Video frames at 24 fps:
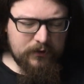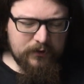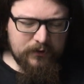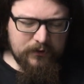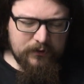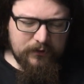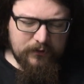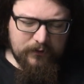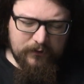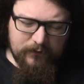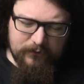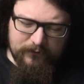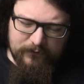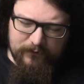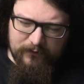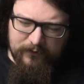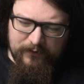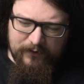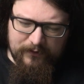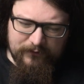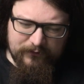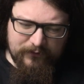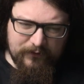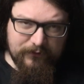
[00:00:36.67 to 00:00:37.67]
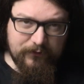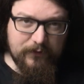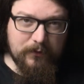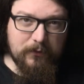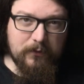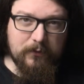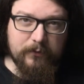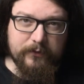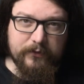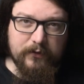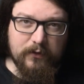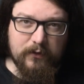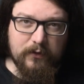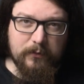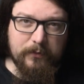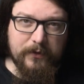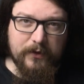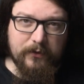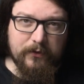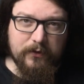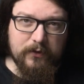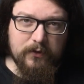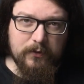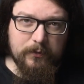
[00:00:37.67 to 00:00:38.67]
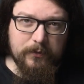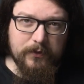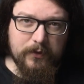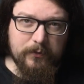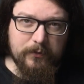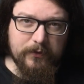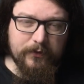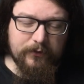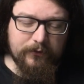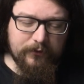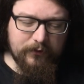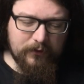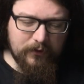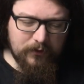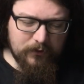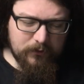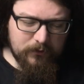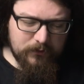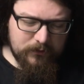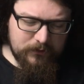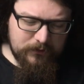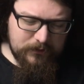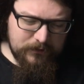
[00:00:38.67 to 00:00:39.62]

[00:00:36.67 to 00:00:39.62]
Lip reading: are those the things everyone was on about a couple of months ago?